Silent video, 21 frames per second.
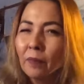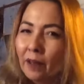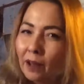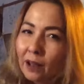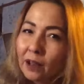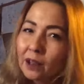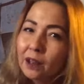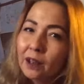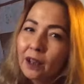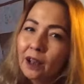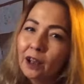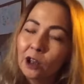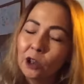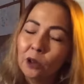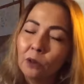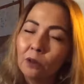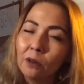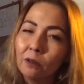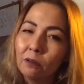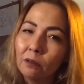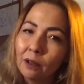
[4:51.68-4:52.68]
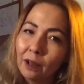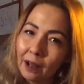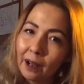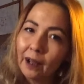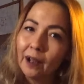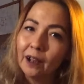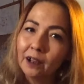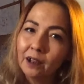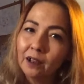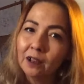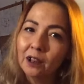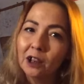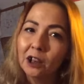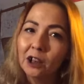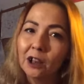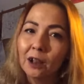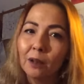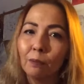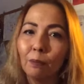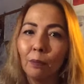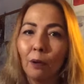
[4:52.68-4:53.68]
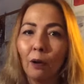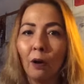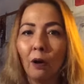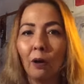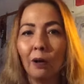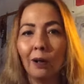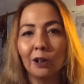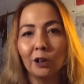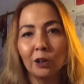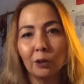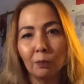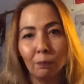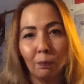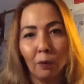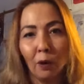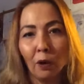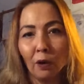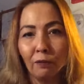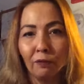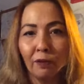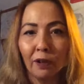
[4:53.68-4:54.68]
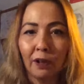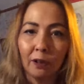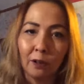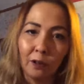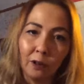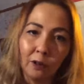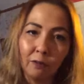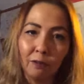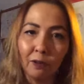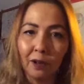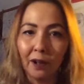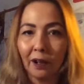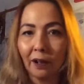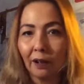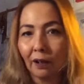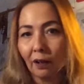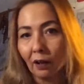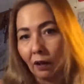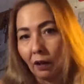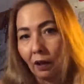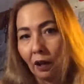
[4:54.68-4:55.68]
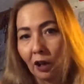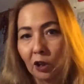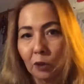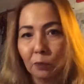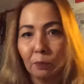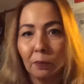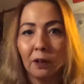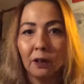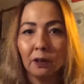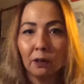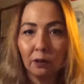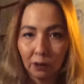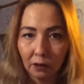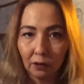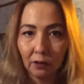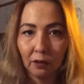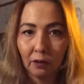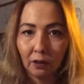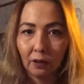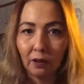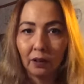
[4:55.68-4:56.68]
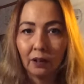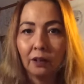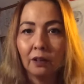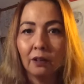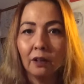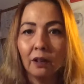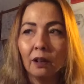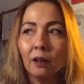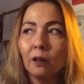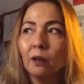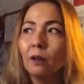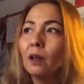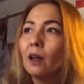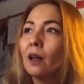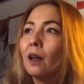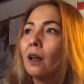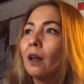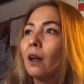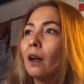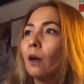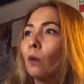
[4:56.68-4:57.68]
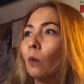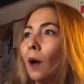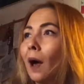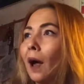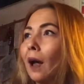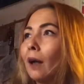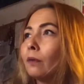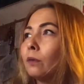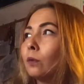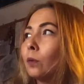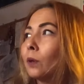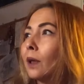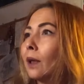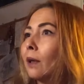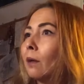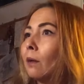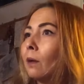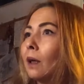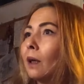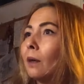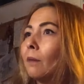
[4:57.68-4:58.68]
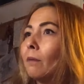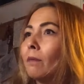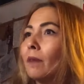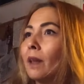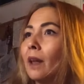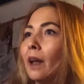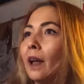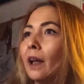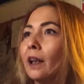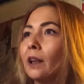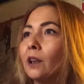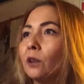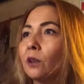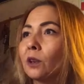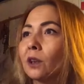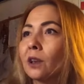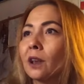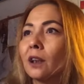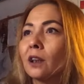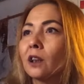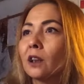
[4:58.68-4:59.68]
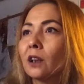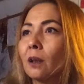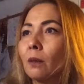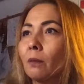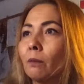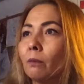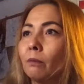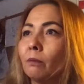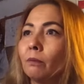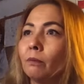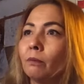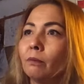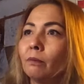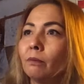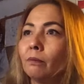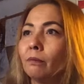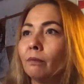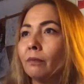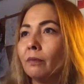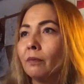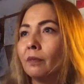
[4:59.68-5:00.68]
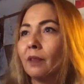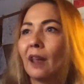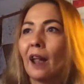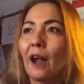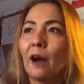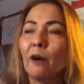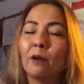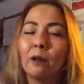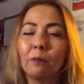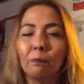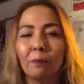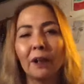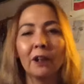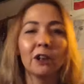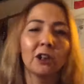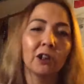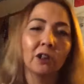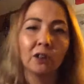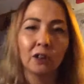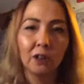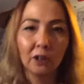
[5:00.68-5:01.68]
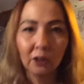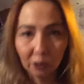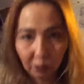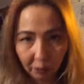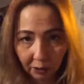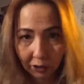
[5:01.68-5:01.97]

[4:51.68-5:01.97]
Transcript: sexual relationship, or it's a boyfriend, girlfriend, husband, you know, wife, whatever, and you send some daring pictures to